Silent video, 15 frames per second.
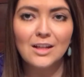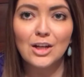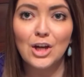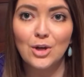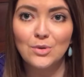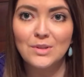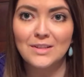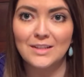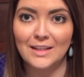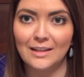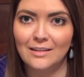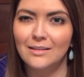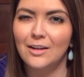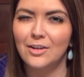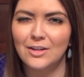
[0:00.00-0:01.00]

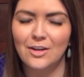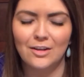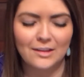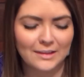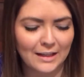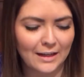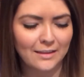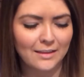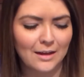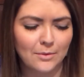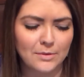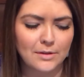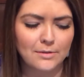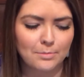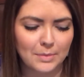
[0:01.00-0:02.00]
coasting, I'll call it that. That
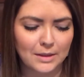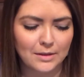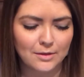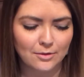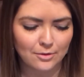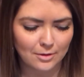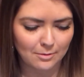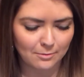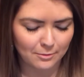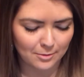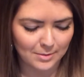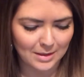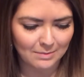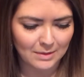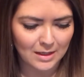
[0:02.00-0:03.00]
was a big screw up for
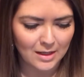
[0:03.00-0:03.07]
me.